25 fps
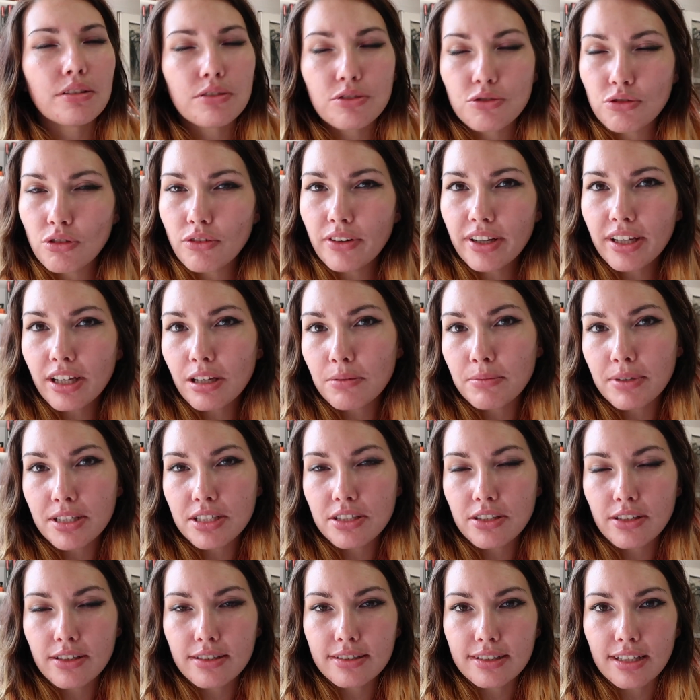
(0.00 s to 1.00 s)
Drawing
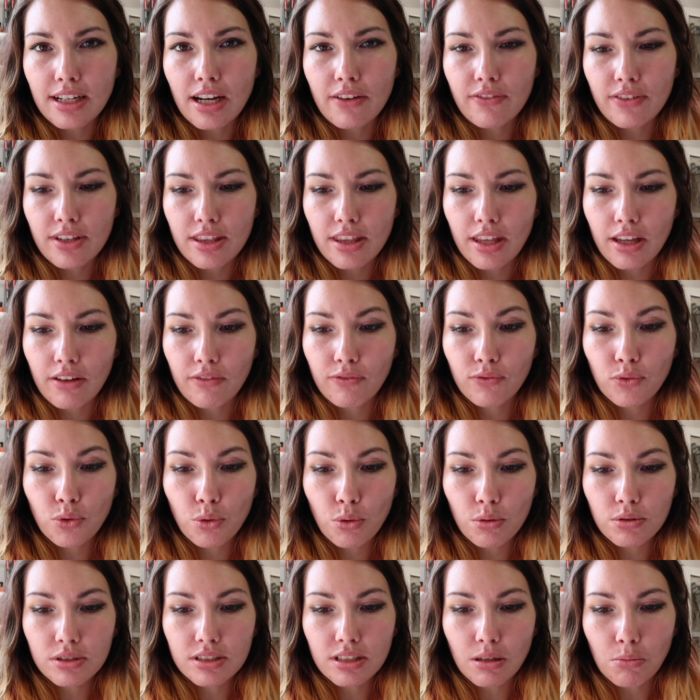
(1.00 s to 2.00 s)
commissions and everything
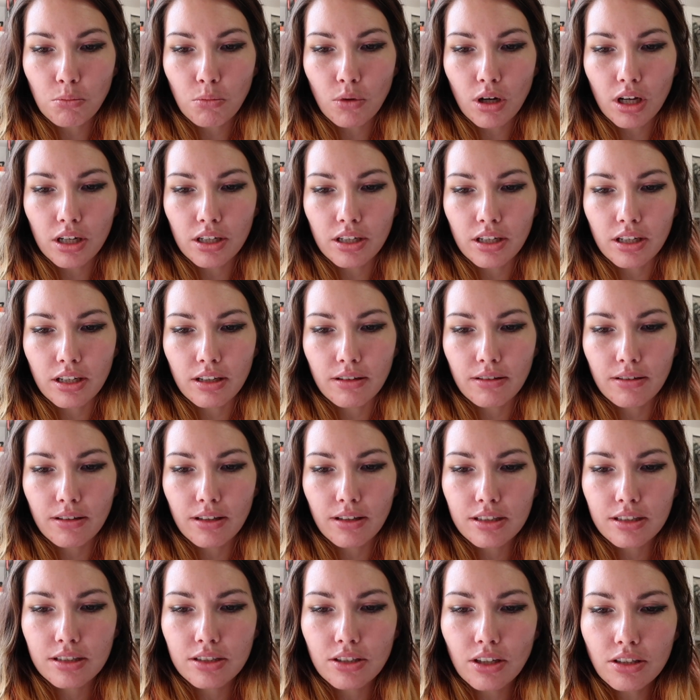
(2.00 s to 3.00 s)
for someone
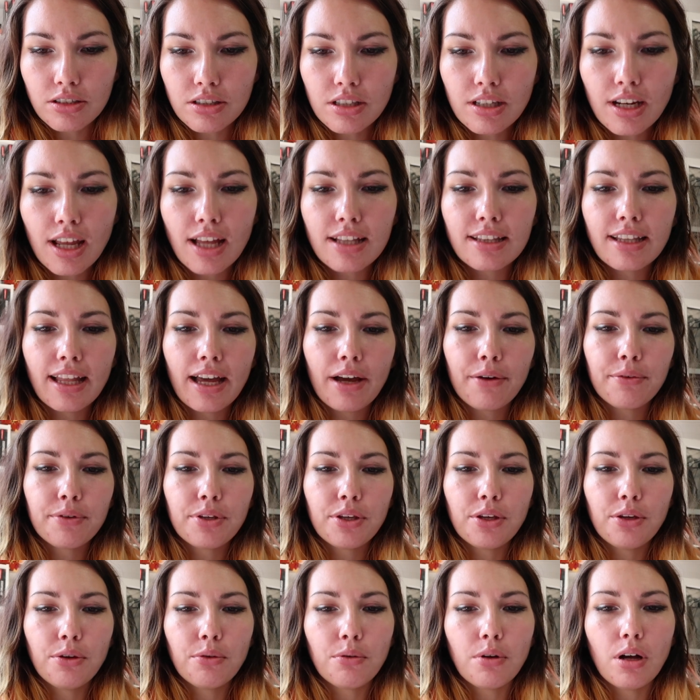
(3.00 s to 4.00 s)
doesn't allow
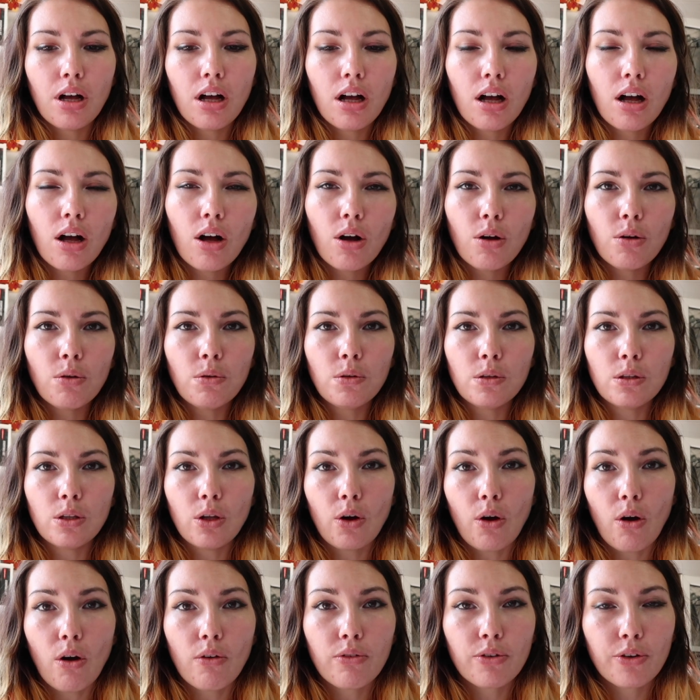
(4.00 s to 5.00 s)
you a whole
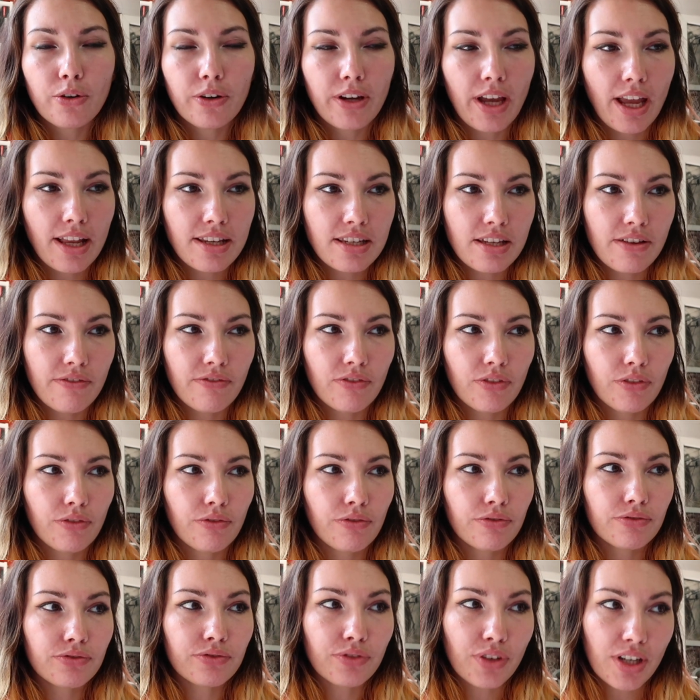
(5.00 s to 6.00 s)
lot of creative
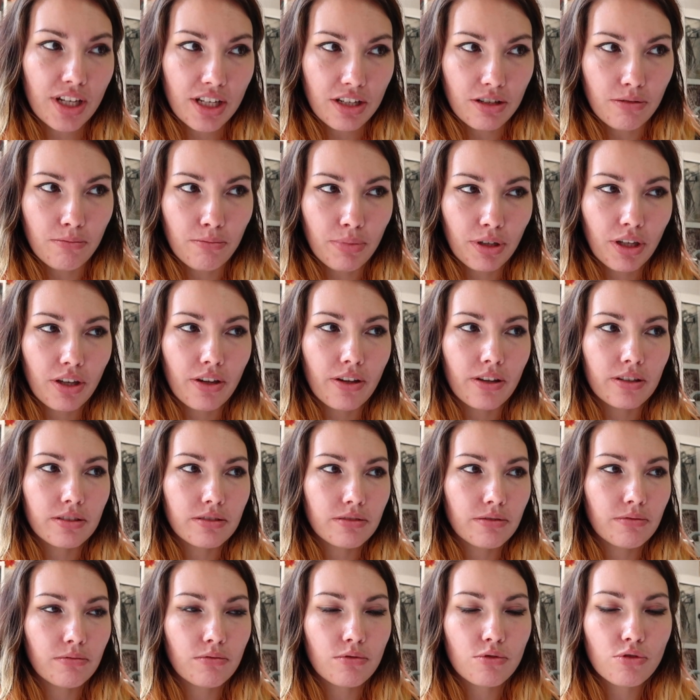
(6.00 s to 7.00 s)
freedom,
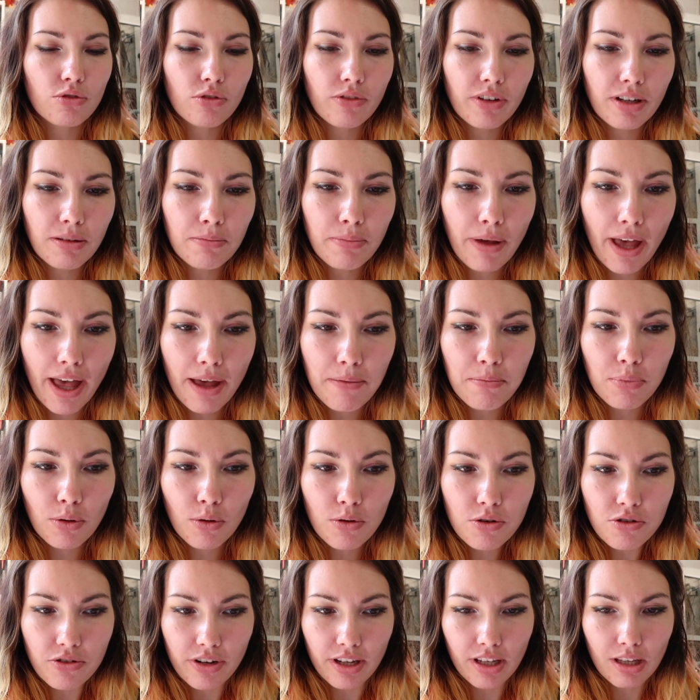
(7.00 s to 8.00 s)
because drawing pet
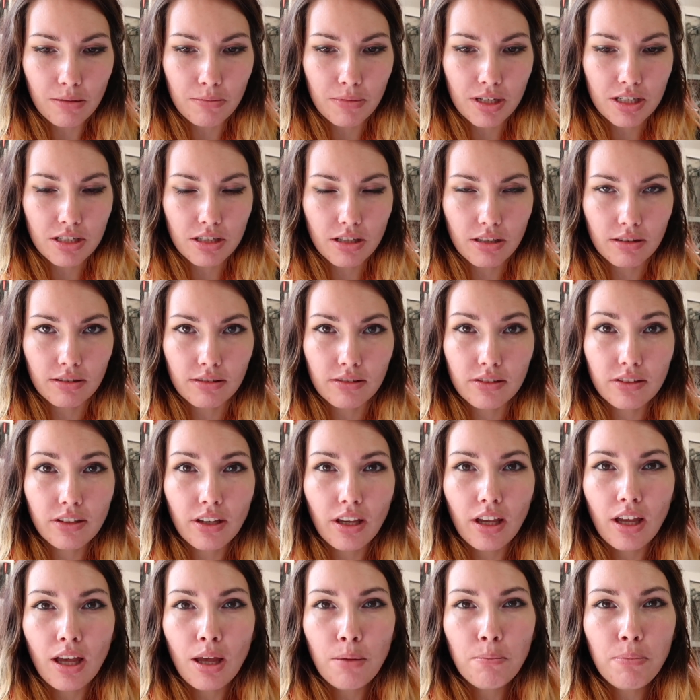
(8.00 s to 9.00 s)
portrait commissions,
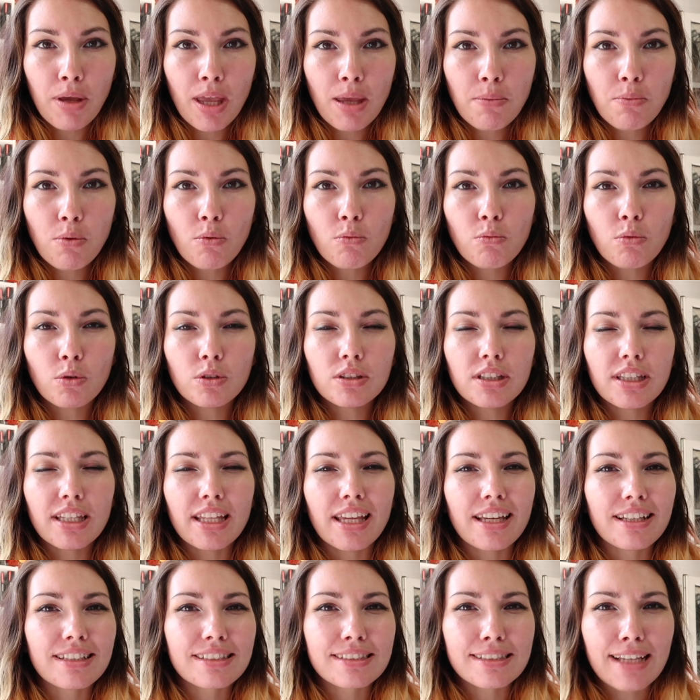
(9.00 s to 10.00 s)
people want
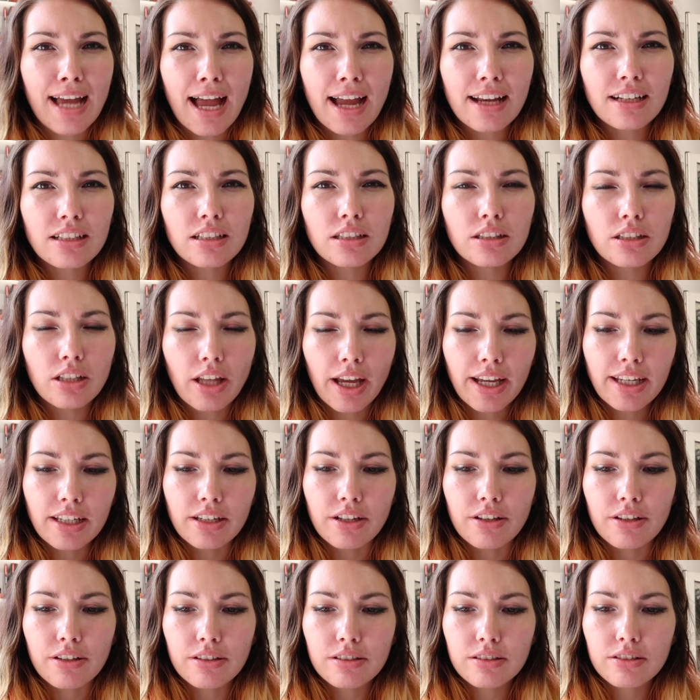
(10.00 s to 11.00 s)
the exact
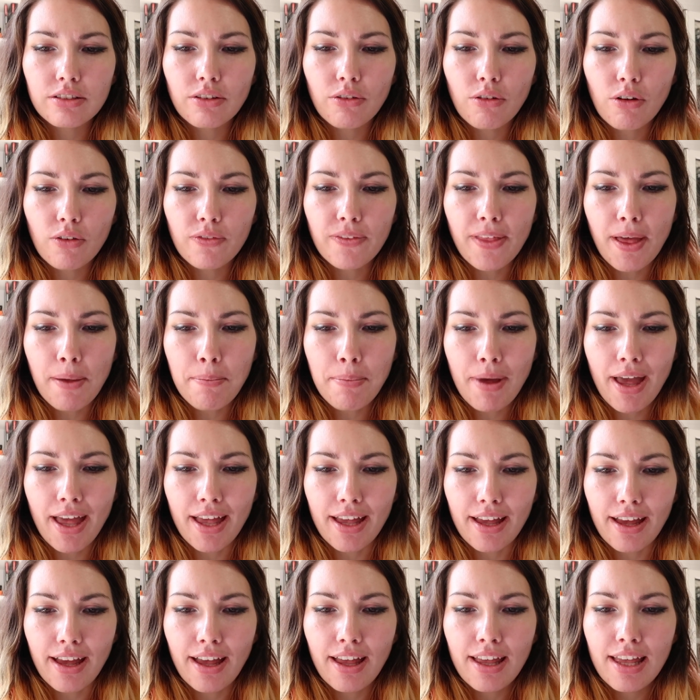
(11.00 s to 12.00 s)
likeness of their
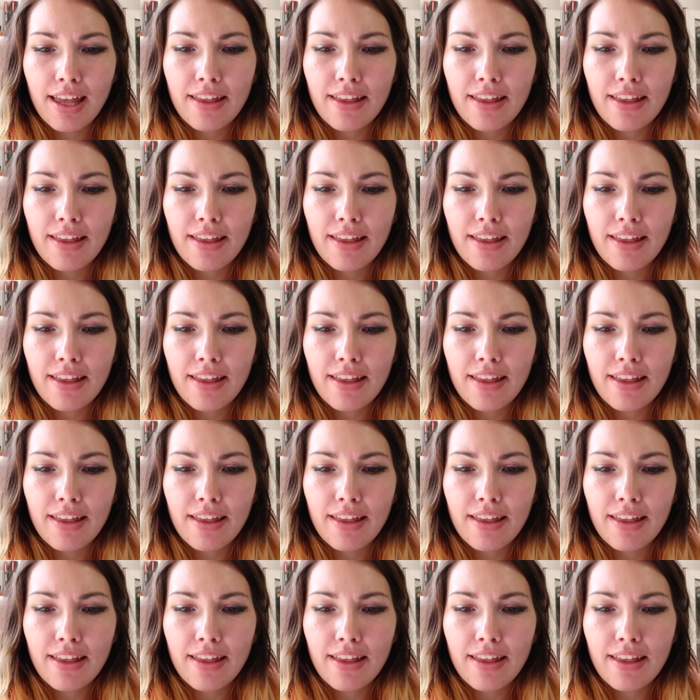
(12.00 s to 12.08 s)
pet.